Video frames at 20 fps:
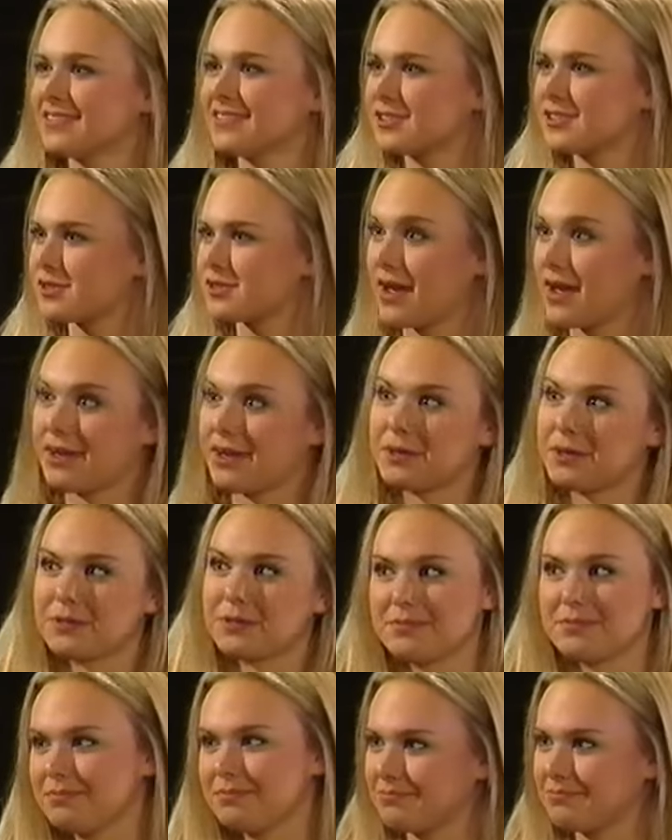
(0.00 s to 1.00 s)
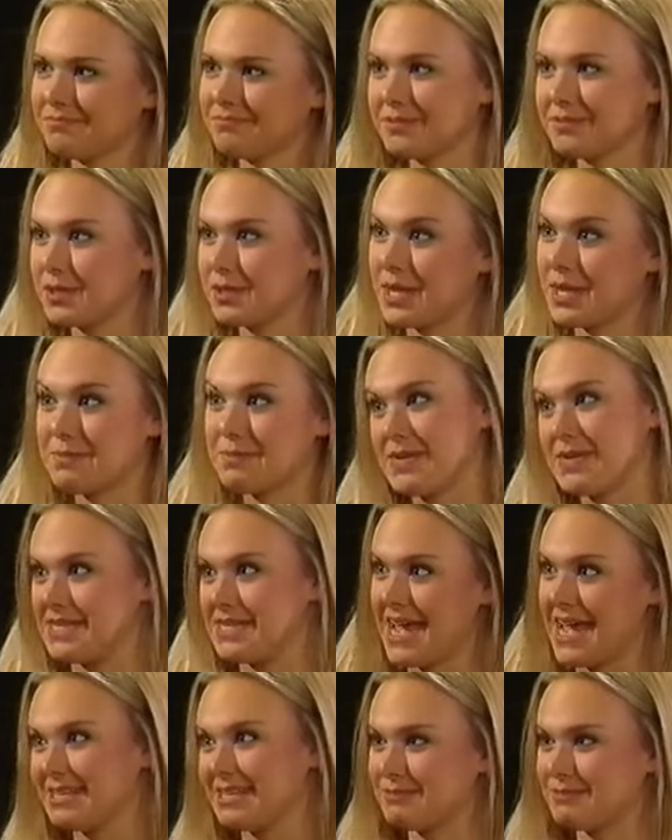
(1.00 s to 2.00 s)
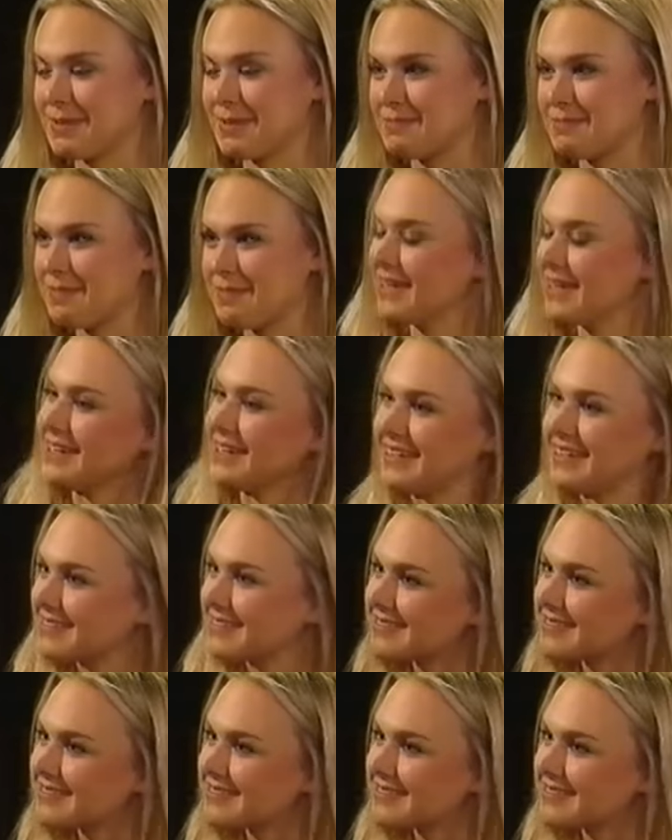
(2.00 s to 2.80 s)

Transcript: So now you're you're like my dad's big buddy.